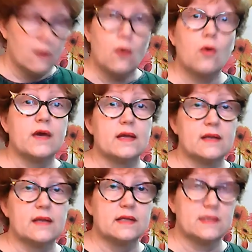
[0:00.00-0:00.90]
Okay,
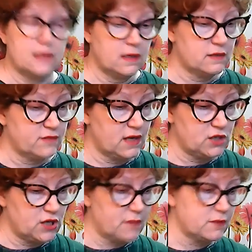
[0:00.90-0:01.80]
that's the end of that
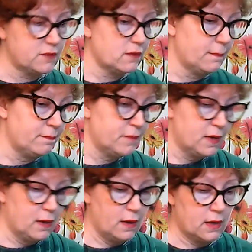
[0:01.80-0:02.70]
chapter,
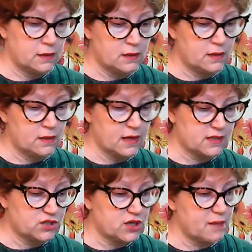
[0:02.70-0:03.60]
and the next
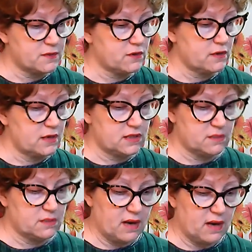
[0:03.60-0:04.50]
chapter is
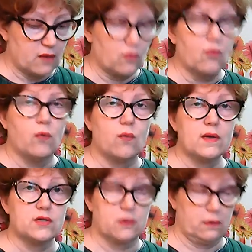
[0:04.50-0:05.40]
about
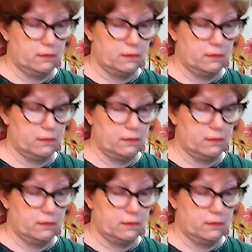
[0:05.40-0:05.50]
winter,